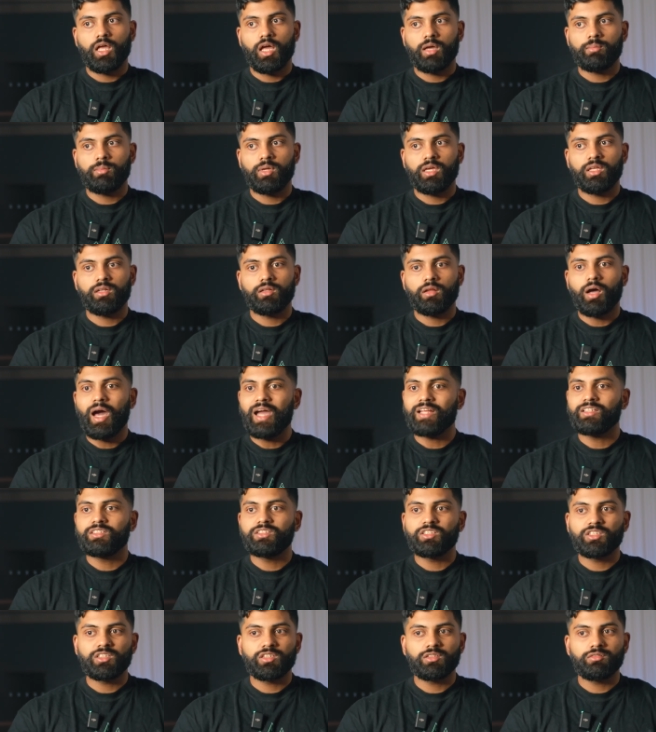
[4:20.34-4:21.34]
I mean, I
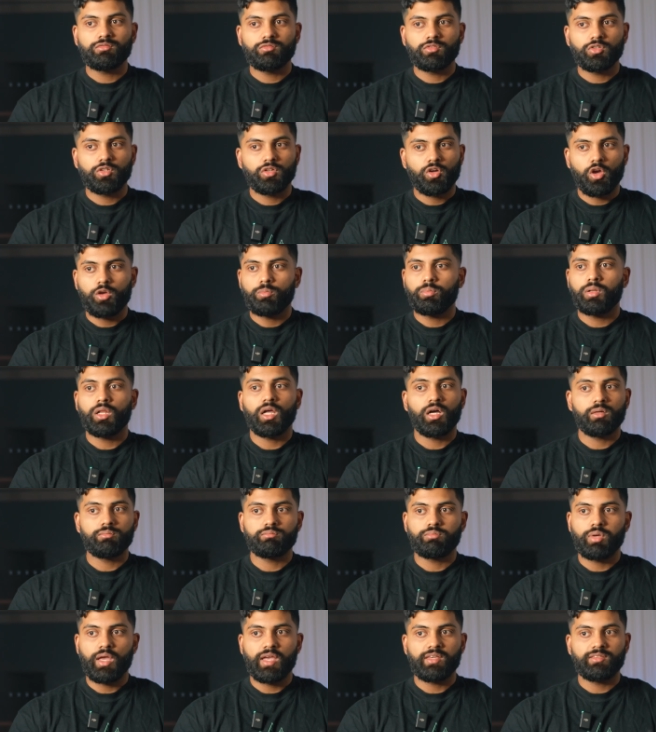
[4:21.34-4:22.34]
didn't go
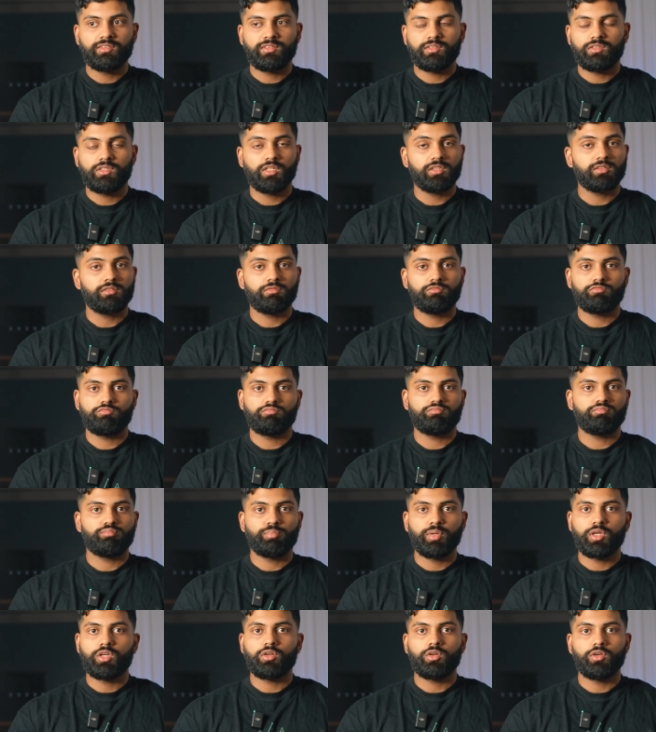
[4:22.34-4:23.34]
plant-based just
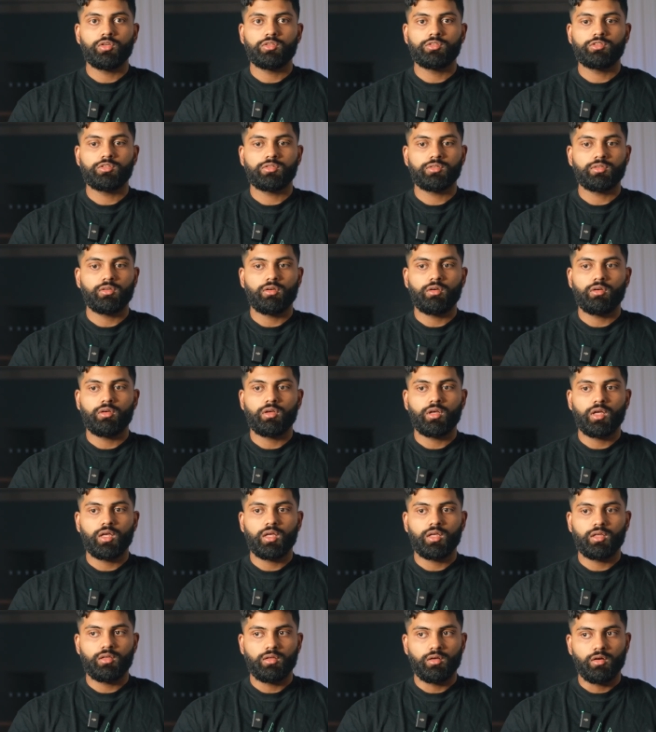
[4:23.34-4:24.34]
because
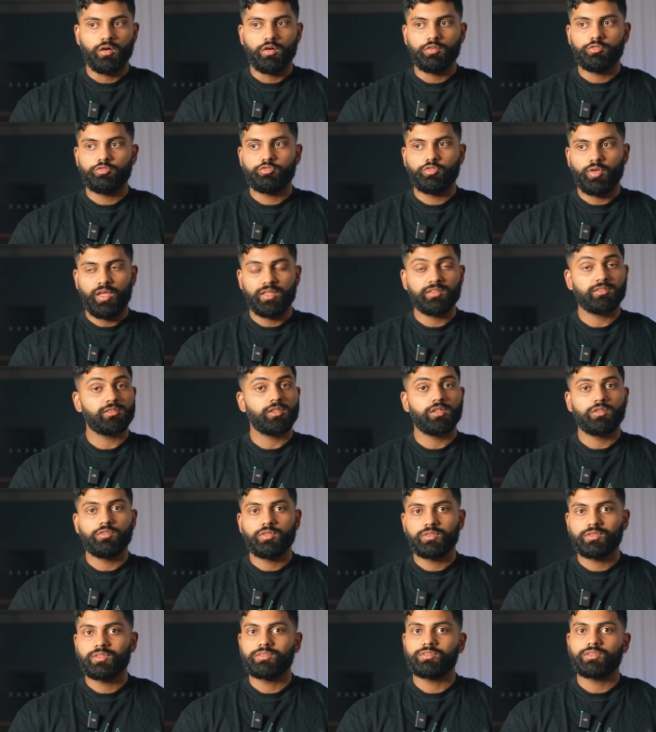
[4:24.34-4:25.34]
of
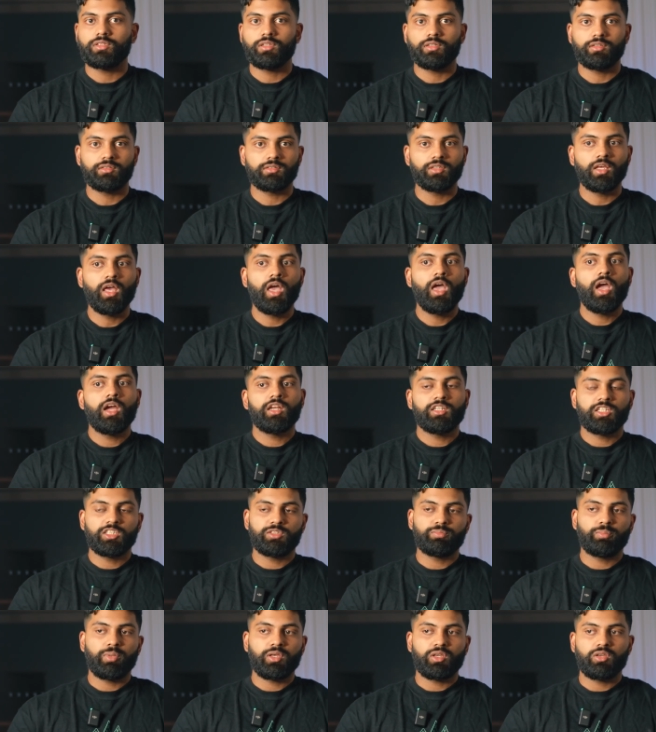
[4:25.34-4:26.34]
insulin resistance,
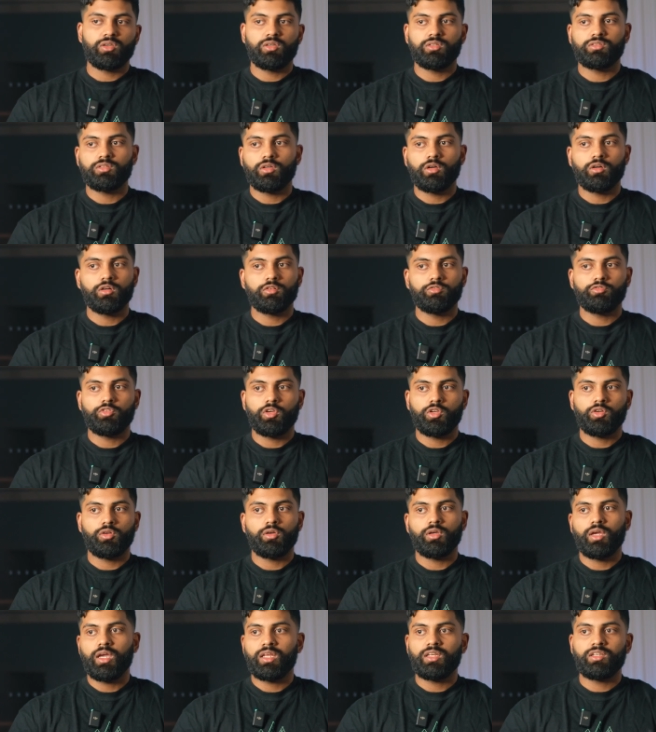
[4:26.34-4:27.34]
just because of, you
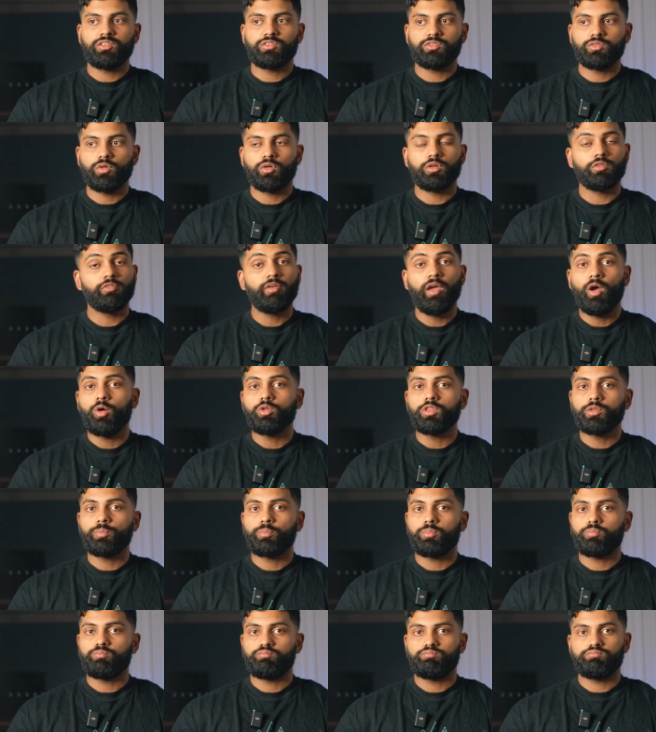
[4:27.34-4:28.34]
know, any sort of
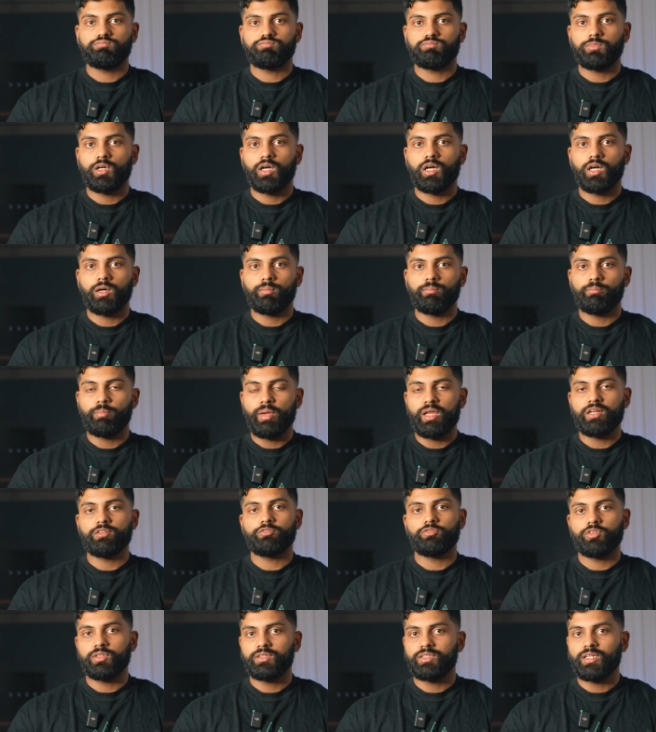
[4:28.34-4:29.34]
health
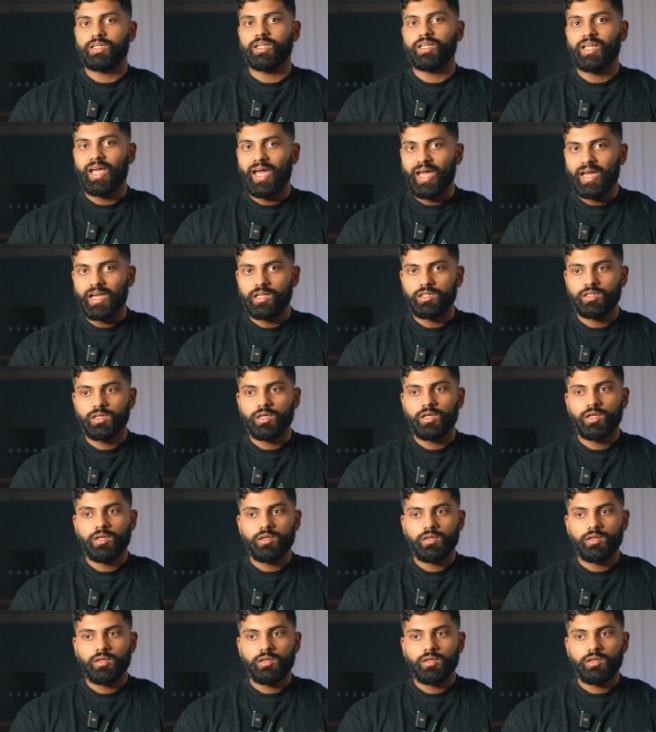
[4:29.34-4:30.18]
benefit that it had.